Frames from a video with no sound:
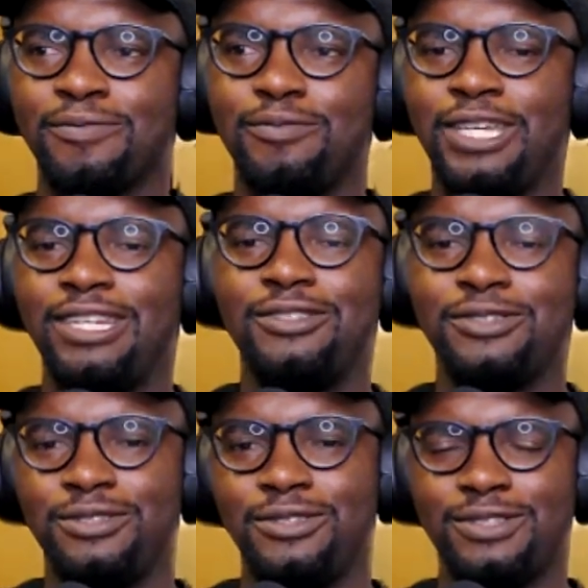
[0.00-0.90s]
being
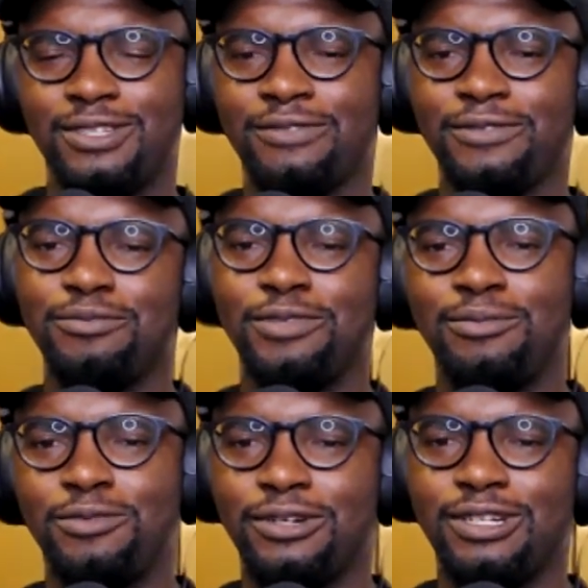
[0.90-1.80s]
introduced to different
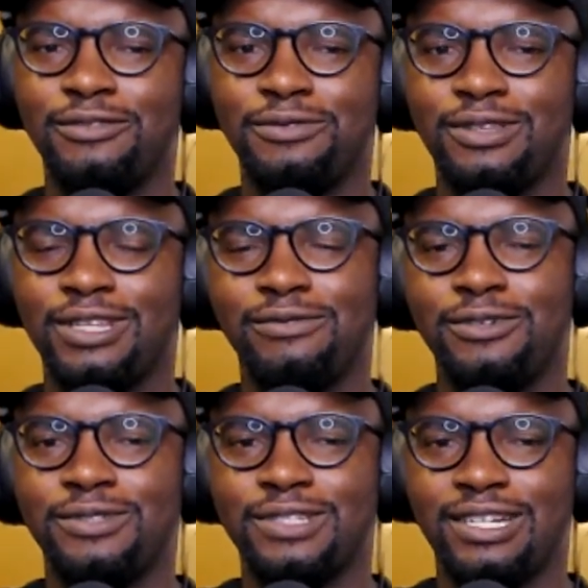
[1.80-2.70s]
people on different
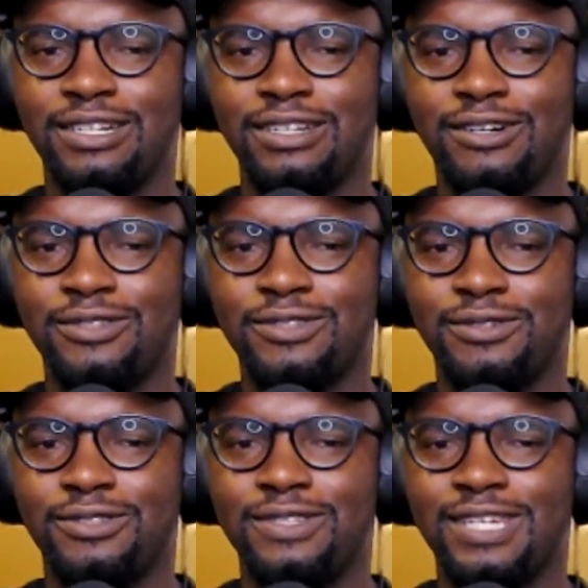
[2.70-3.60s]
levels, and
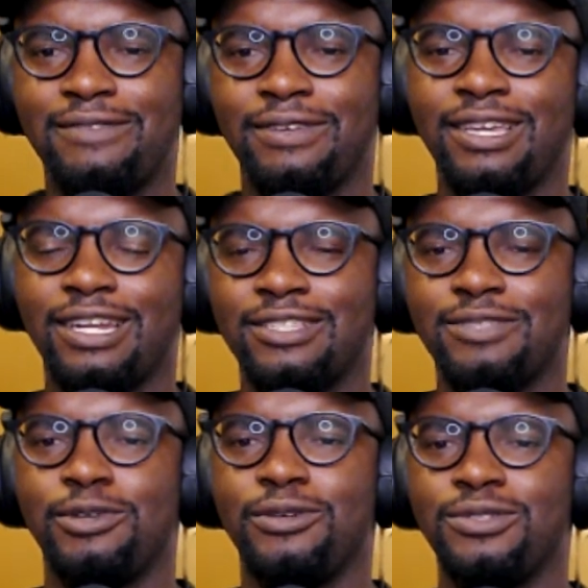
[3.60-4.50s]
also just having that
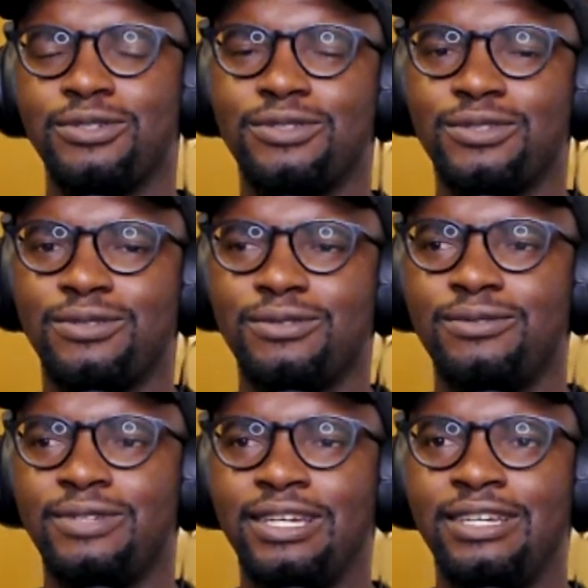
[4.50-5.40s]
exposure
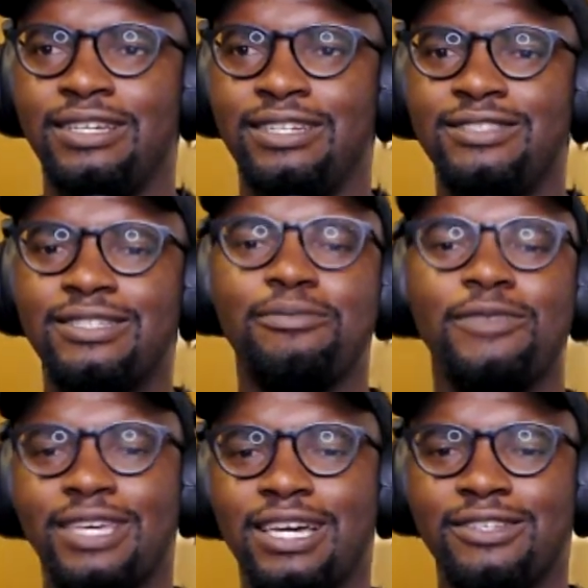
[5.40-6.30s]
to
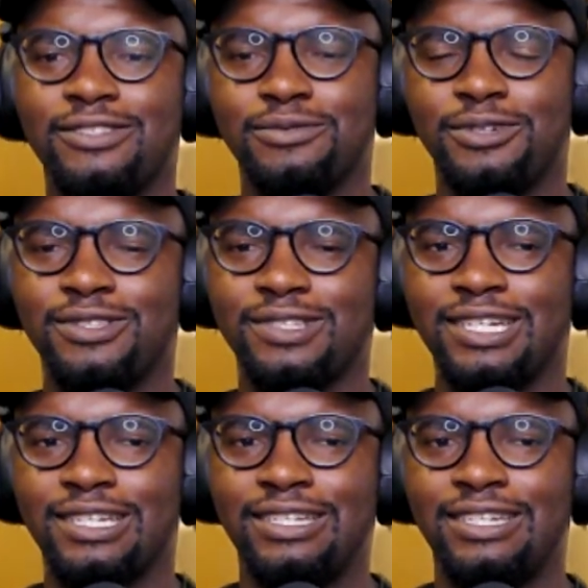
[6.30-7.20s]
something else where it's
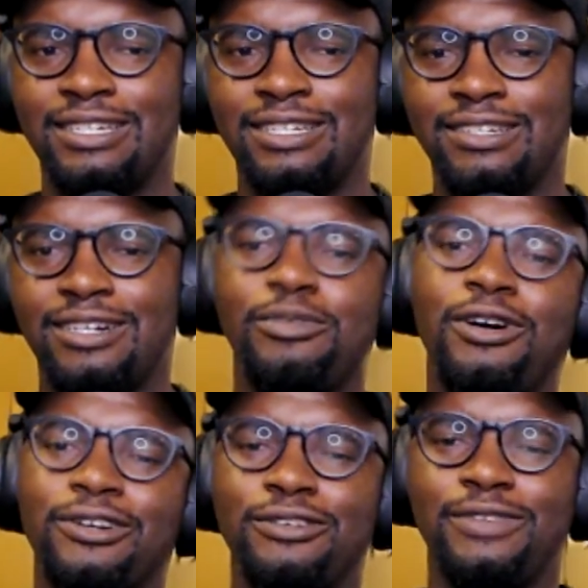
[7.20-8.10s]
like a
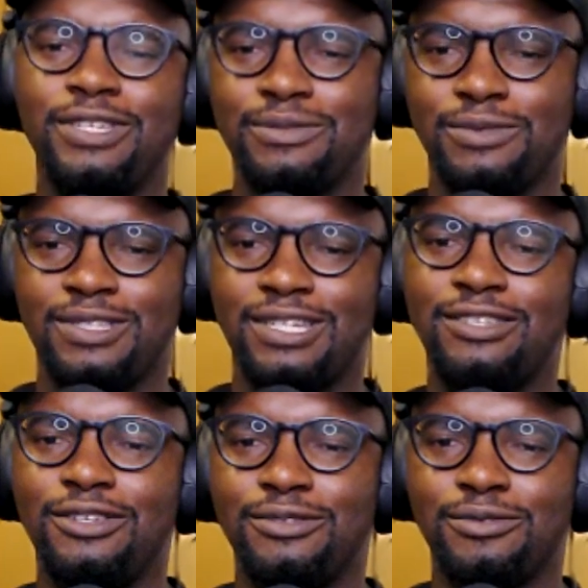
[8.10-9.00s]
part of this was
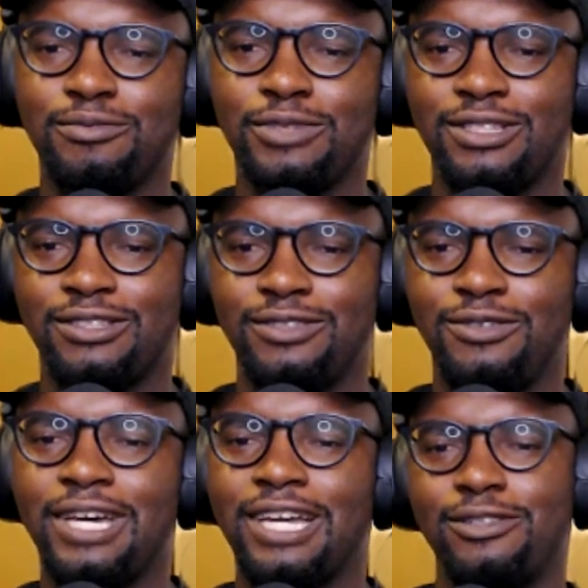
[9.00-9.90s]
in you, but
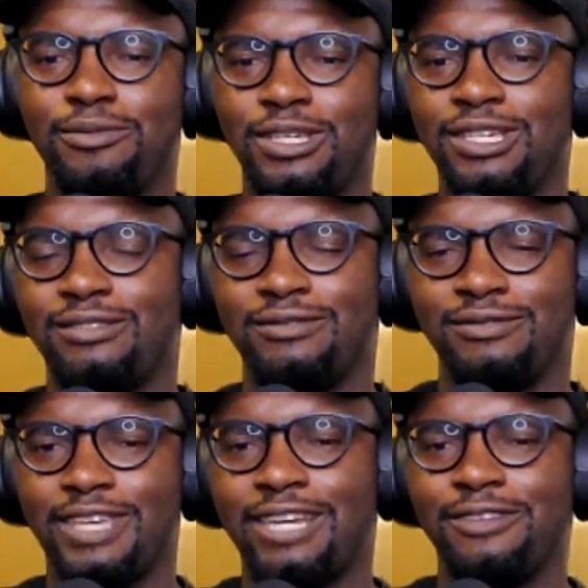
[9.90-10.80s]
you had to be
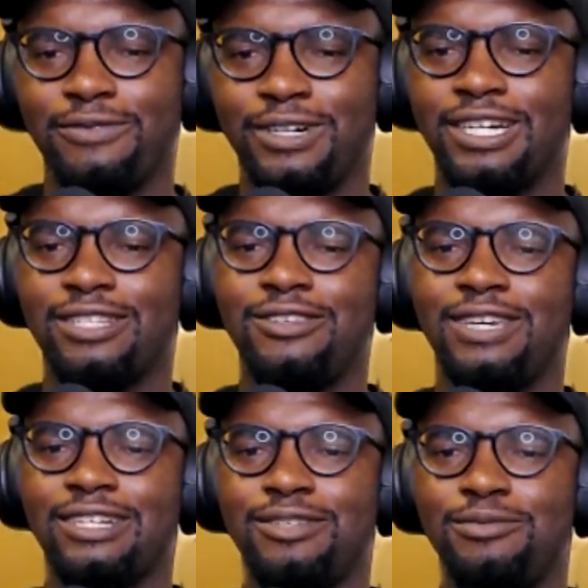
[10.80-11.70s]
edified, you
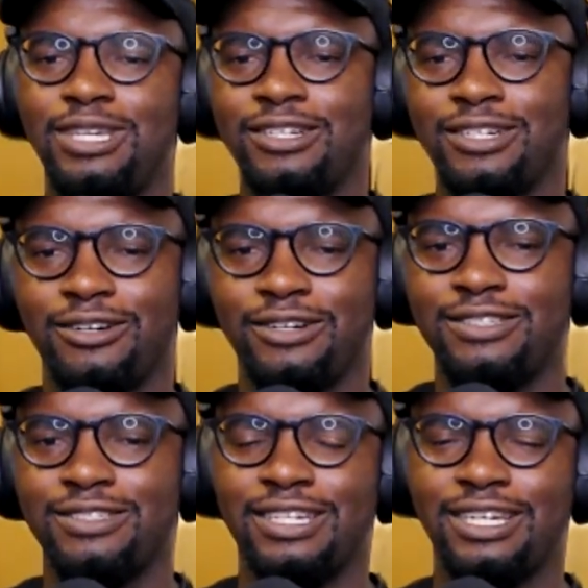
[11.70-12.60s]
had to be
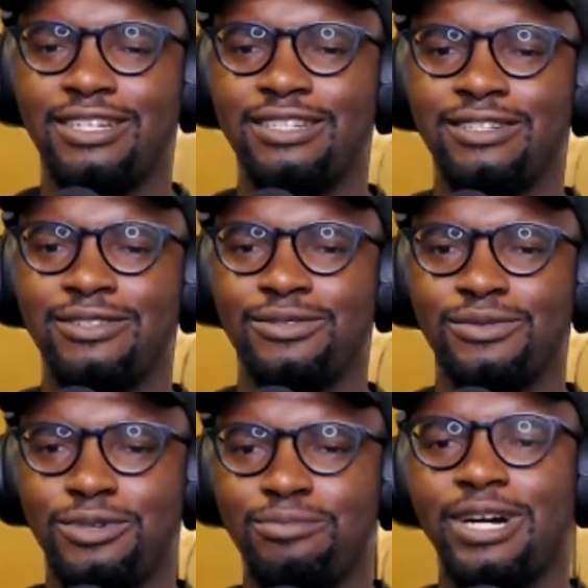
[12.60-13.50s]
encouraged and
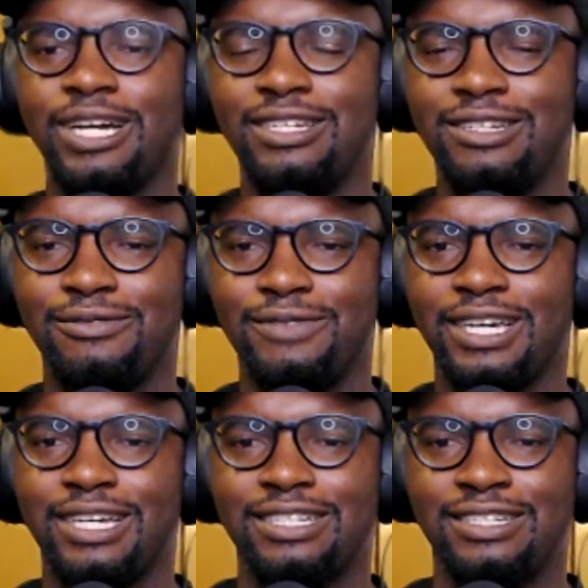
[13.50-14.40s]
reminded of that.